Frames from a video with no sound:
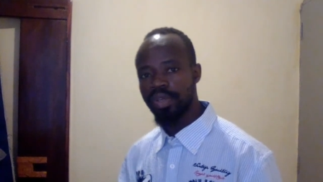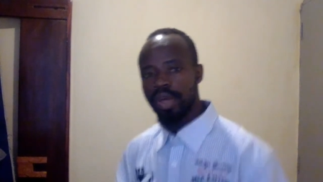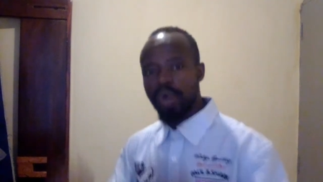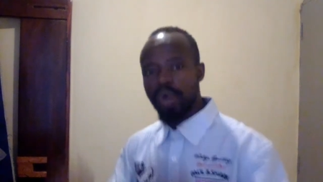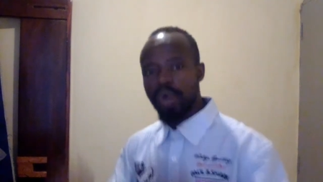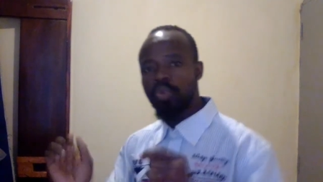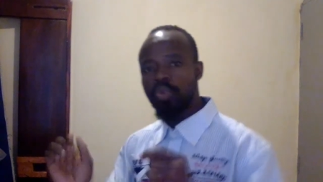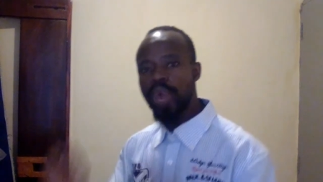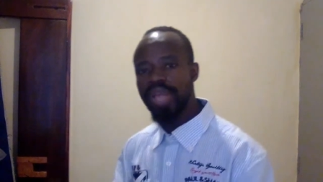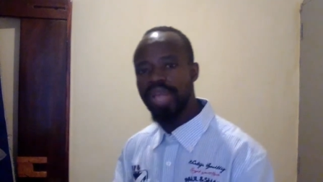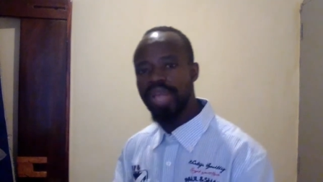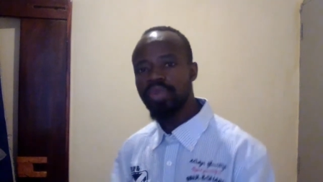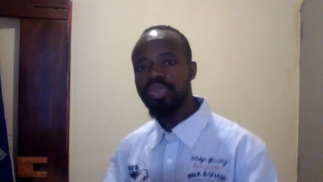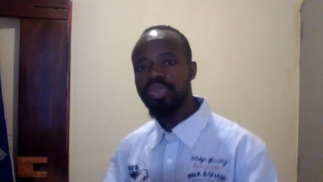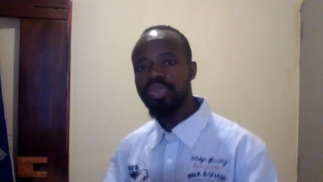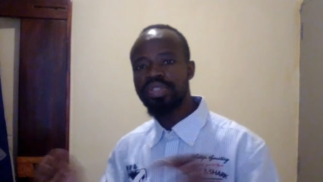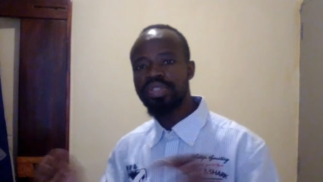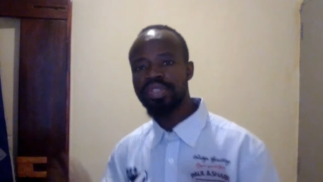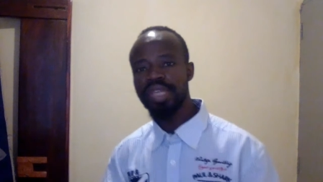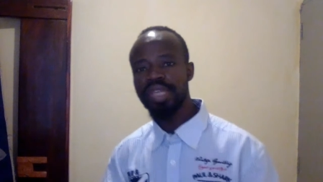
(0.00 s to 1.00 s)
When we
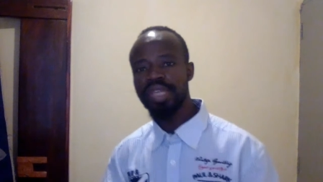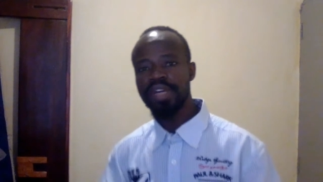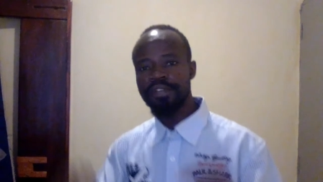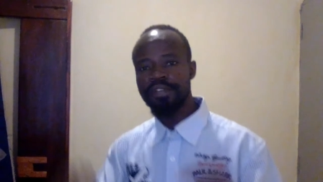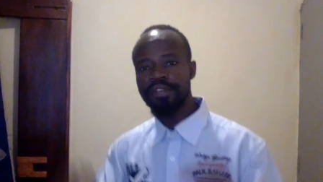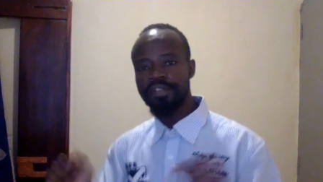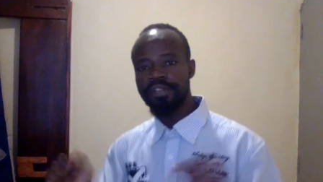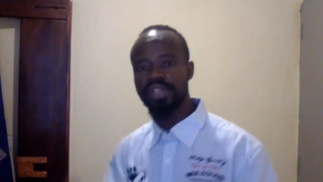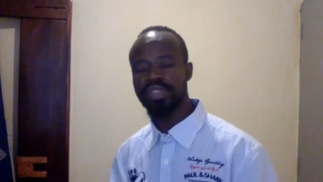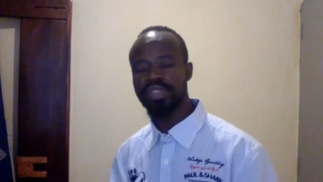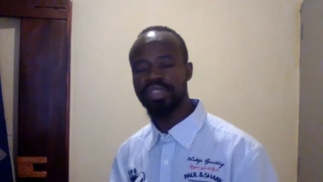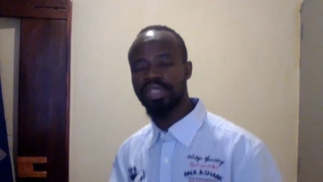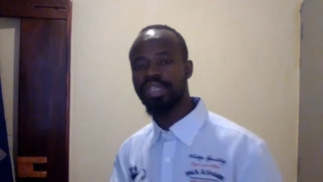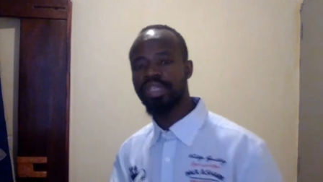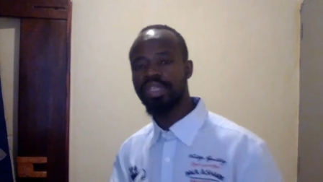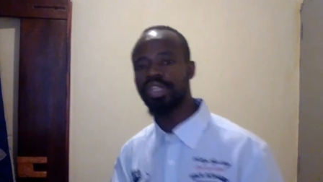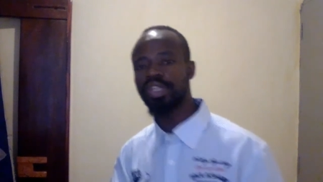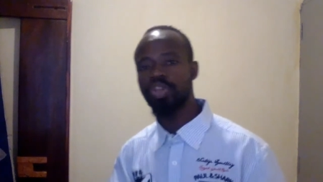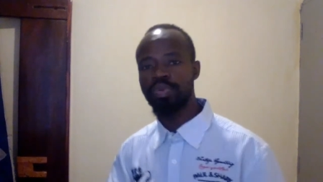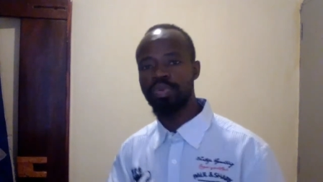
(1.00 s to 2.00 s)
seek first the
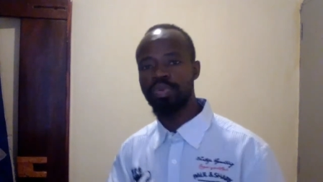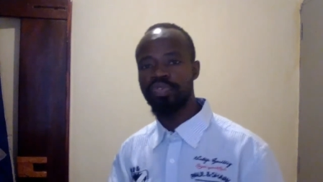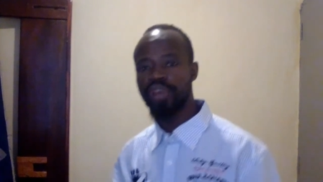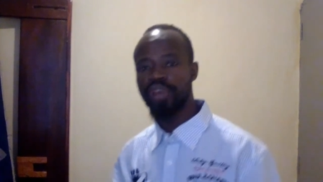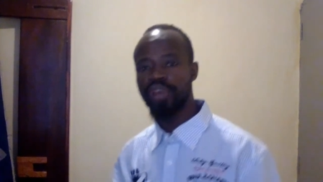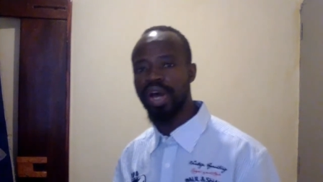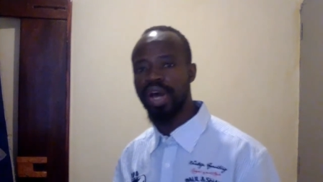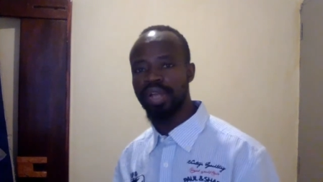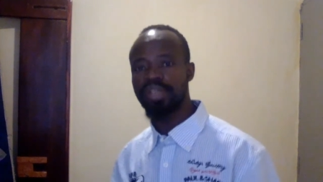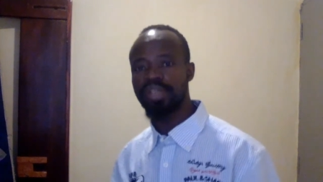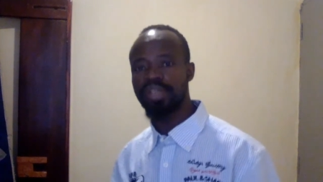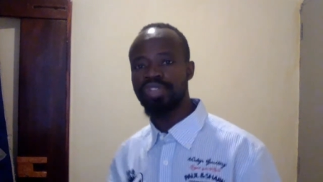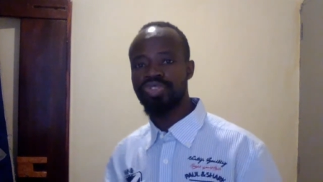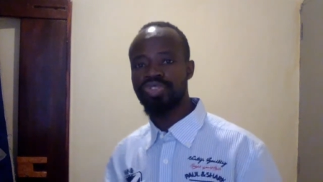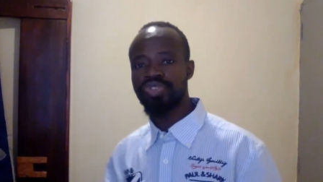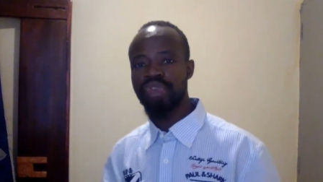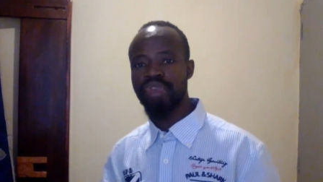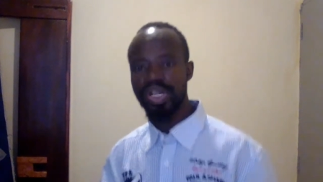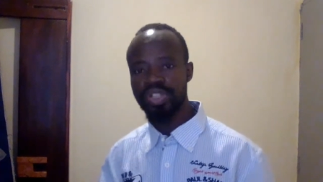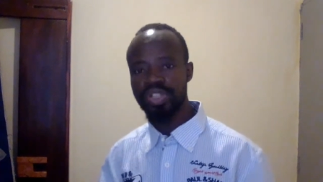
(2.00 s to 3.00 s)
kingdom of God and his
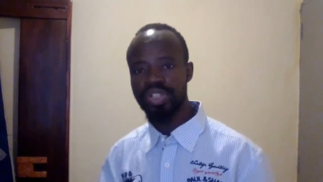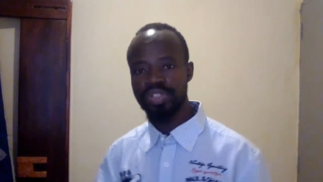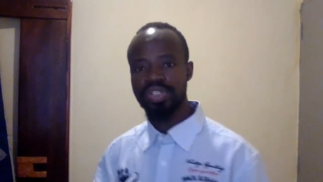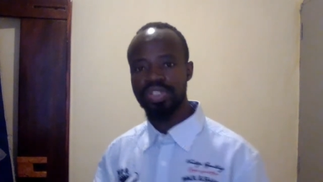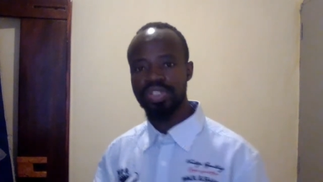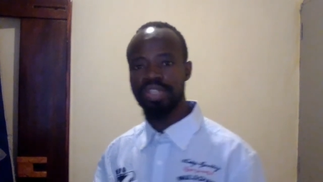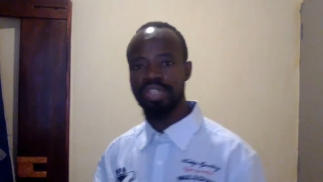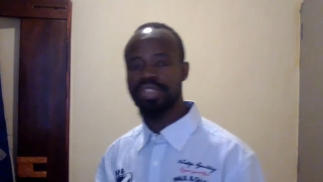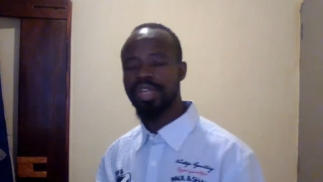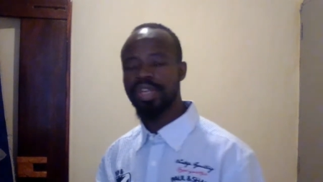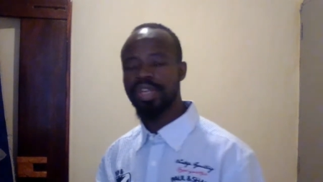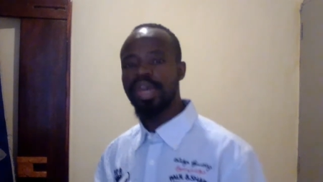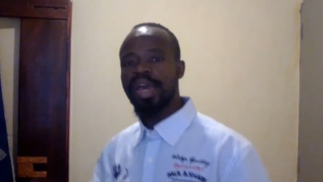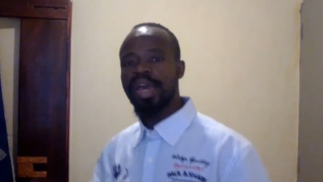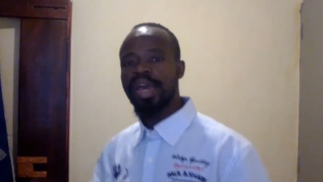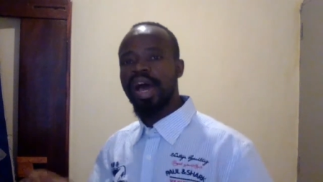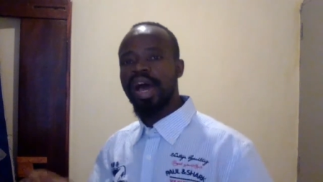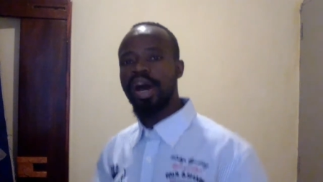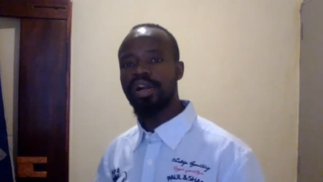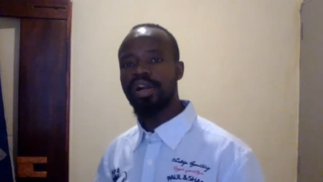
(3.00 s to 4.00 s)
righteousness,
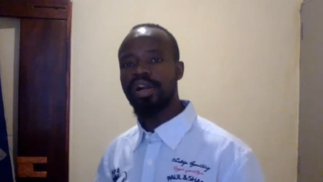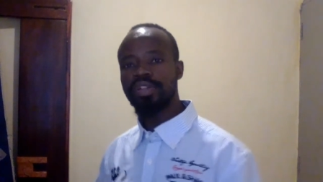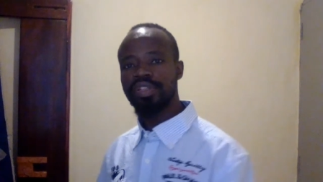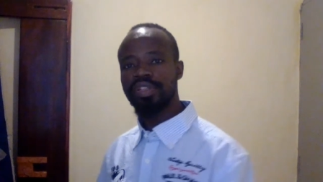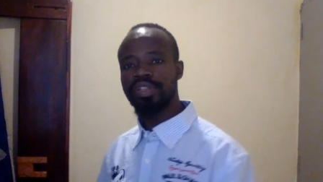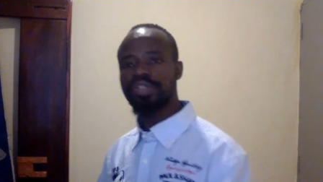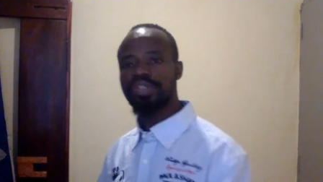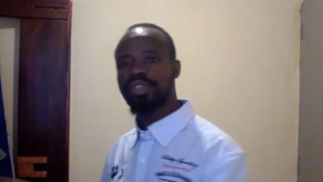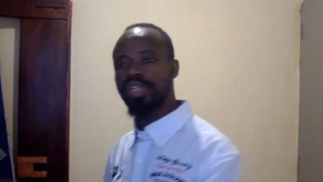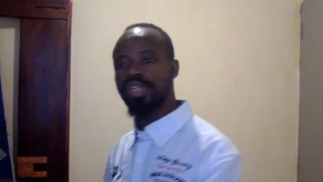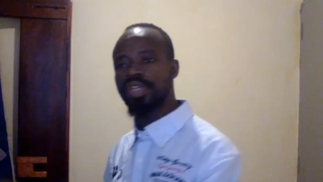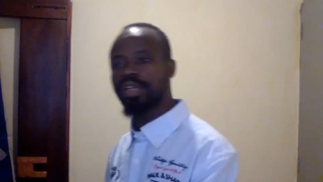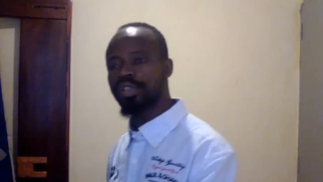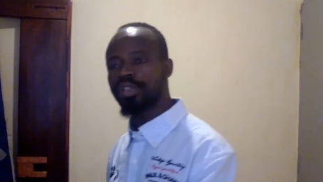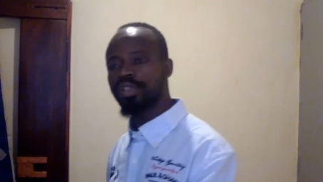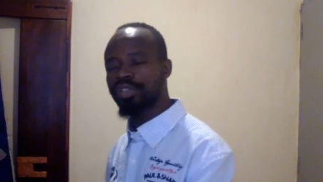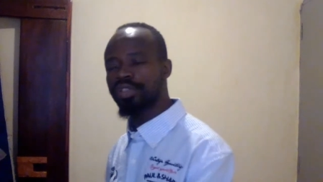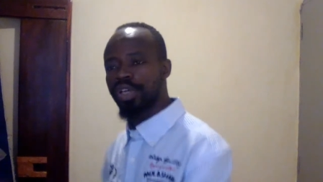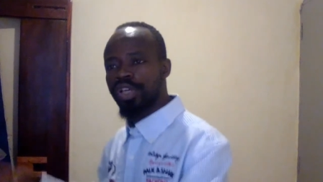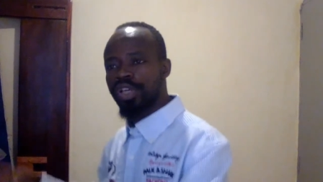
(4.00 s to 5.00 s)
all these
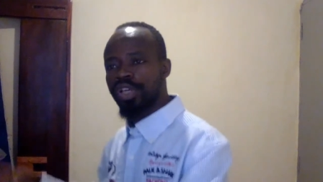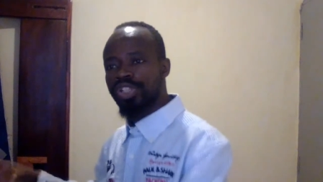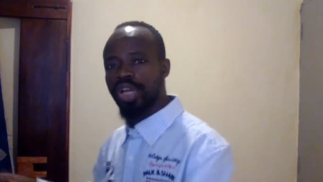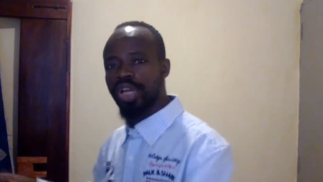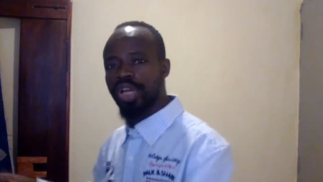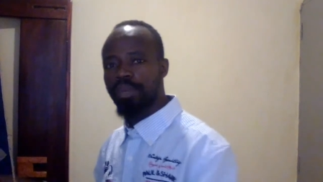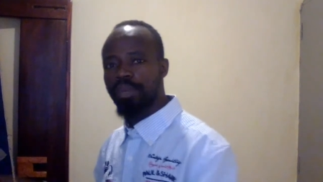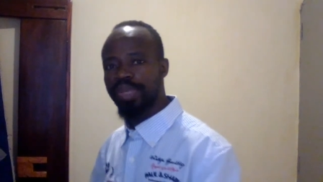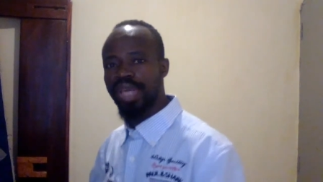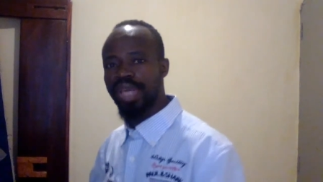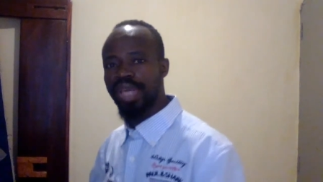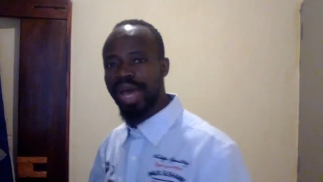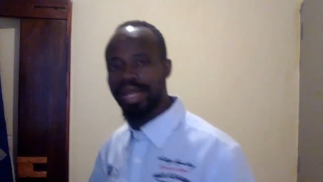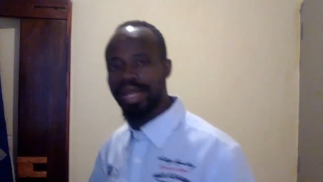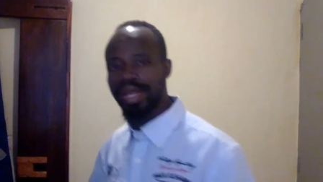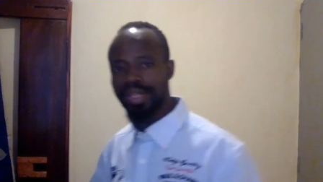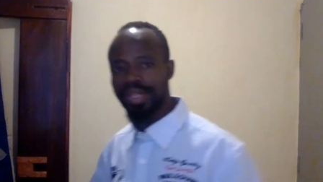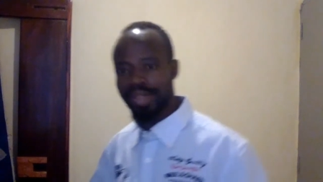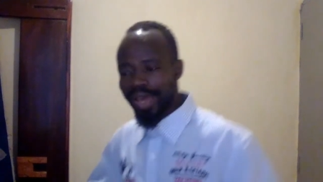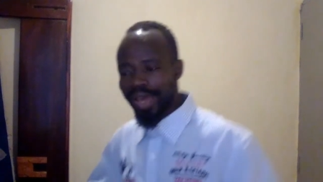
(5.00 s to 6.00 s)
things shall be
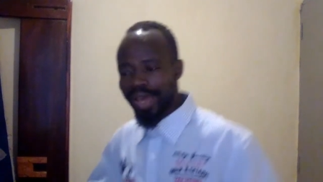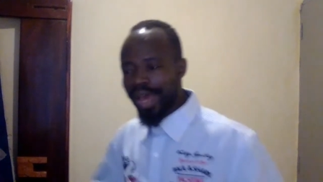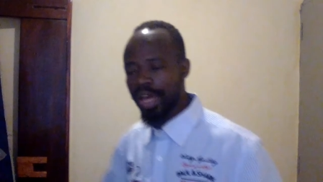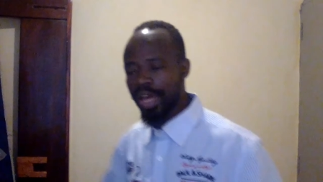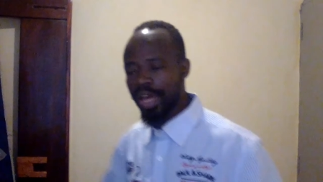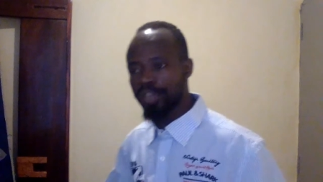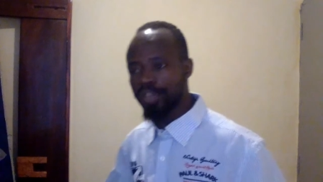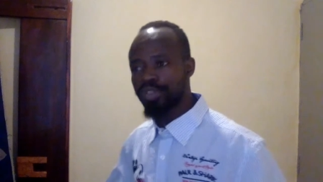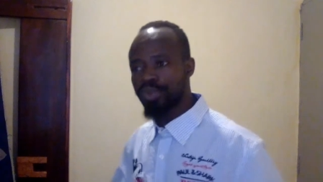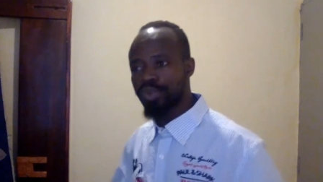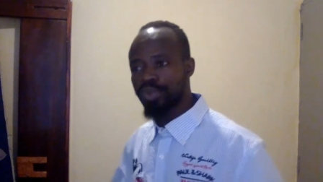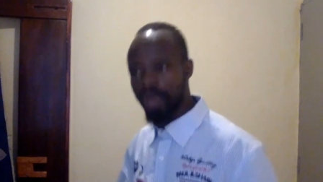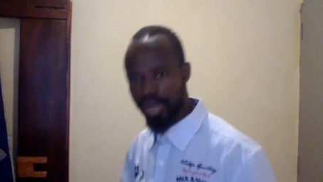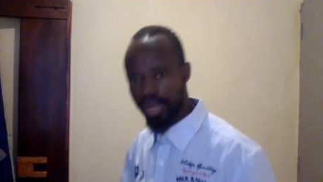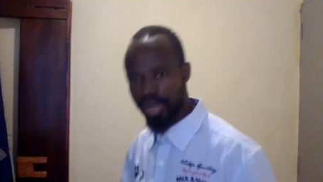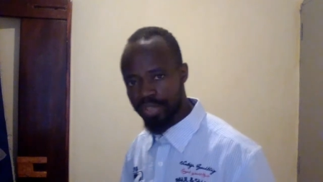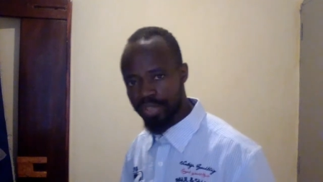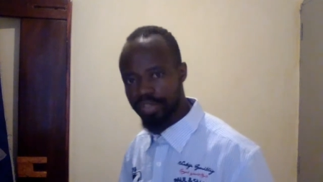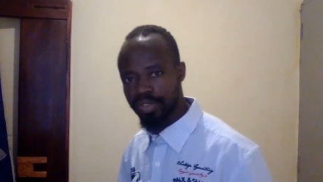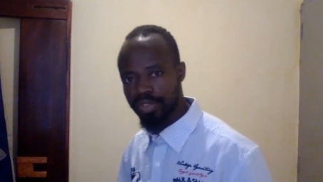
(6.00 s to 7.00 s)
added unto
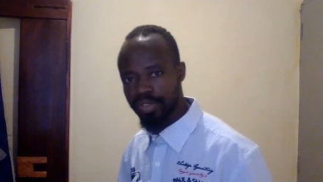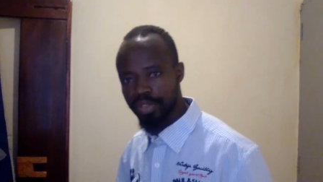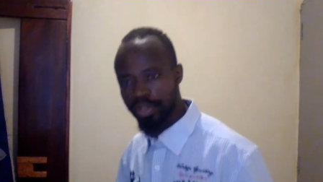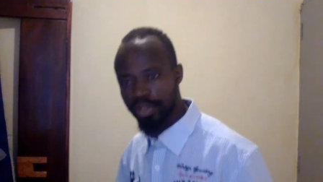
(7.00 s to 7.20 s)
us.